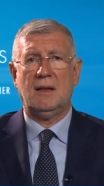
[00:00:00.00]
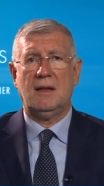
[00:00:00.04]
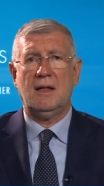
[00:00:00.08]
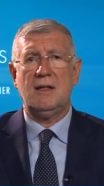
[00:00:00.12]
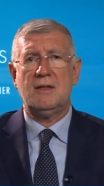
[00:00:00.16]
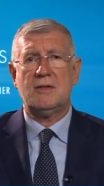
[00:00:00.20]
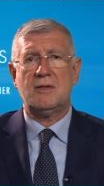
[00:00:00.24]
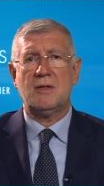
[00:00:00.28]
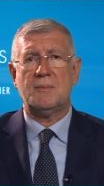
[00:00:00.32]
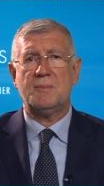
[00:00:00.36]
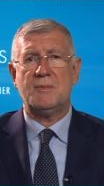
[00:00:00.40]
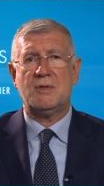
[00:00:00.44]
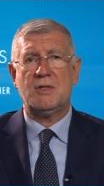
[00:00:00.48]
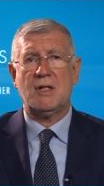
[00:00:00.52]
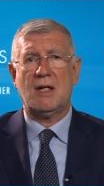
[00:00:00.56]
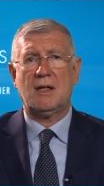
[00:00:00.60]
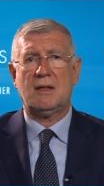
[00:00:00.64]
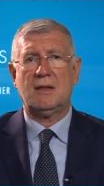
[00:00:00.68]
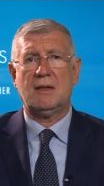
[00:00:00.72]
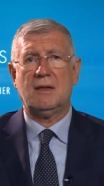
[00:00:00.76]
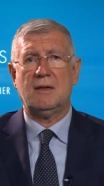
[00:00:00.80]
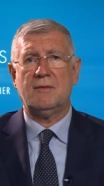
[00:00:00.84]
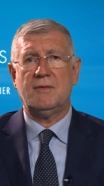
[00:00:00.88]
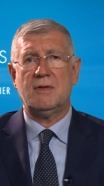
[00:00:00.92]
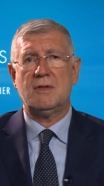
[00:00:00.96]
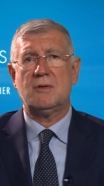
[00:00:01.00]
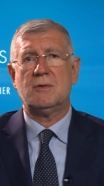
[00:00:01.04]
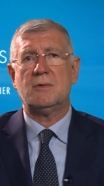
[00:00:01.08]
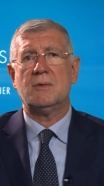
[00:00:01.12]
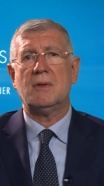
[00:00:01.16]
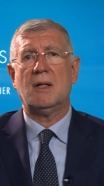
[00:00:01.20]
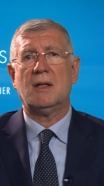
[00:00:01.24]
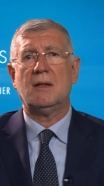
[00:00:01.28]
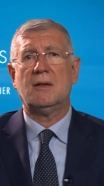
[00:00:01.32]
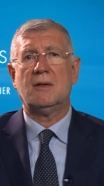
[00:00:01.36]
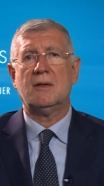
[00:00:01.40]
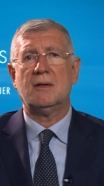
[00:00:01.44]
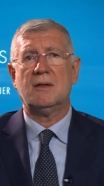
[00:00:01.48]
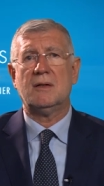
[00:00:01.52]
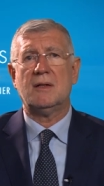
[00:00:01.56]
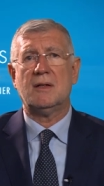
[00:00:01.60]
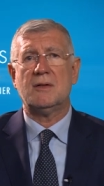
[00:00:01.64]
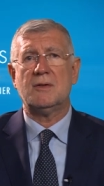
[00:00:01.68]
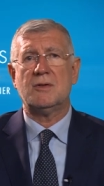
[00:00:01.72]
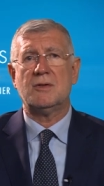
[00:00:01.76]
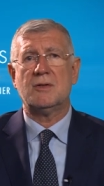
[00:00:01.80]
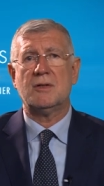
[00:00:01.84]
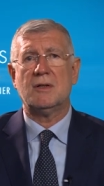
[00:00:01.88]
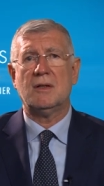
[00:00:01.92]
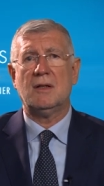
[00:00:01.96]
Its objective is to
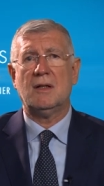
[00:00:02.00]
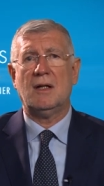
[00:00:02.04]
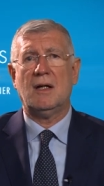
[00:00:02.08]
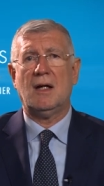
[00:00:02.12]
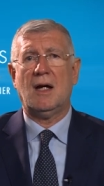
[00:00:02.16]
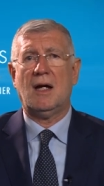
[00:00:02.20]
encourage